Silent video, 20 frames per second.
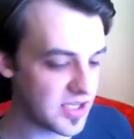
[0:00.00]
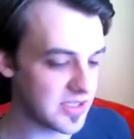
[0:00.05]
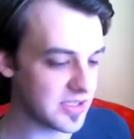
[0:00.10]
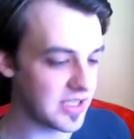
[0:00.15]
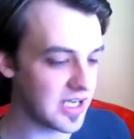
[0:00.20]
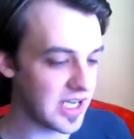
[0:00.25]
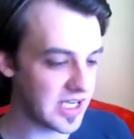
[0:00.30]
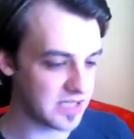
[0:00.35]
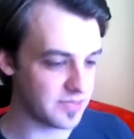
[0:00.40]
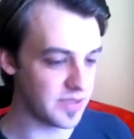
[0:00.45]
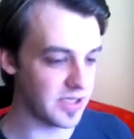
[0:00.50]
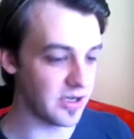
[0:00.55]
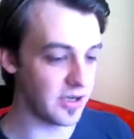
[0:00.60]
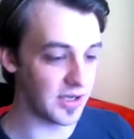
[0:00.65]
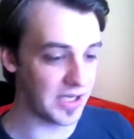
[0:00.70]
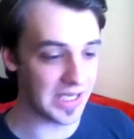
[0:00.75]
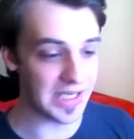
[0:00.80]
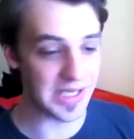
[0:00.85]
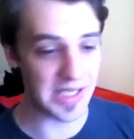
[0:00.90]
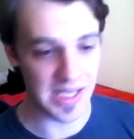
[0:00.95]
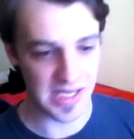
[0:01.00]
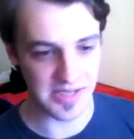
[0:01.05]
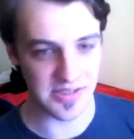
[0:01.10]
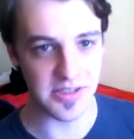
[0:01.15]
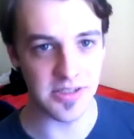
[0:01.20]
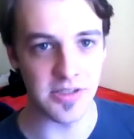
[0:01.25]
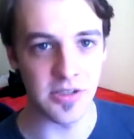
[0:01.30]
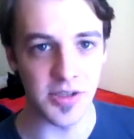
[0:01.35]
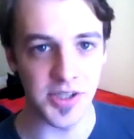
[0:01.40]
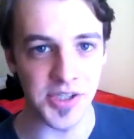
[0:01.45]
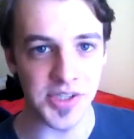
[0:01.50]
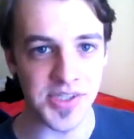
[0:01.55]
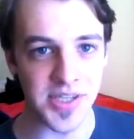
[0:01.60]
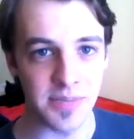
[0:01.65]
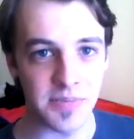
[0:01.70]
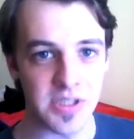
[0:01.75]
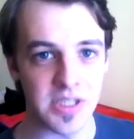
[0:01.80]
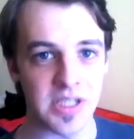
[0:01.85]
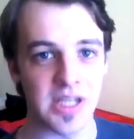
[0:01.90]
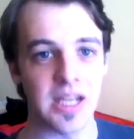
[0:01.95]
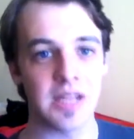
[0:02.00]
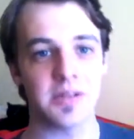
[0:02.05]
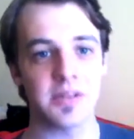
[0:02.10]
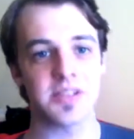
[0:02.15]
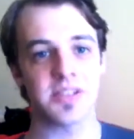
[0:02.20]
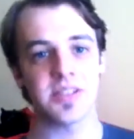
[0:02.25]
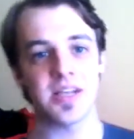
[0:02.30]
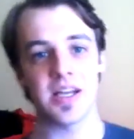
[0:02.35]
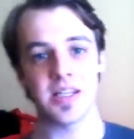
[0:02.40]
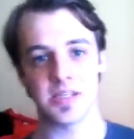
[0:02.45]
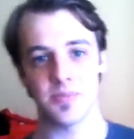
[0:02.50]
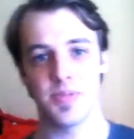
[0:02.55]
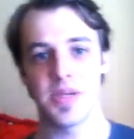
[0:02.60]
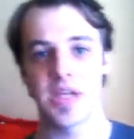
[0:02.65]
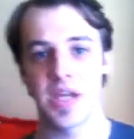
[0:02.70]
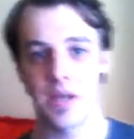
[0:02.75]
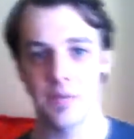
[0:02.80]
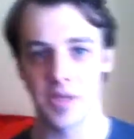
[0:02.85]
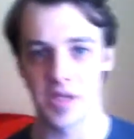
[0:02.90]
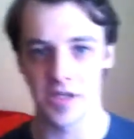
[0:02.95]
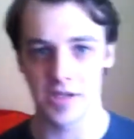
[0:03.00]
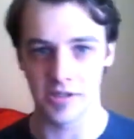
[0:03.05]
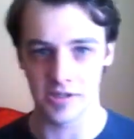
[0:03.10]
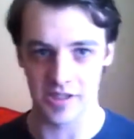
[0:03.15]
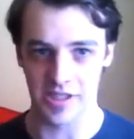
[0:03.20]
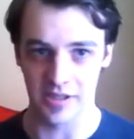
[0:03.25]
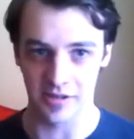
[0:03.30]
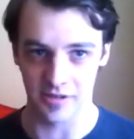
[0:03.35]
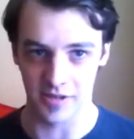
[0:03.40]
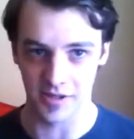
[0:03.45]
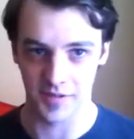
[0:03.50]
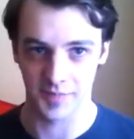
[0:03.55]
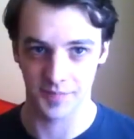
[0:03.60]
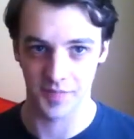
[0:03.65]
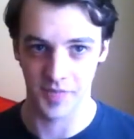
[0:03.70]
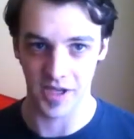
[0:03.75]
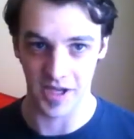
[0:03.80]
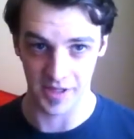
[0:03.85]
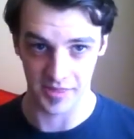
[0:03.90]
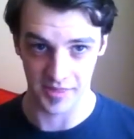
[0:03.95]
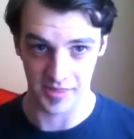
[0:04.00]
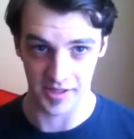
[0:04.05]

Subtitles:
this last bit on, in cases not accepted, it starts becoming clearer, I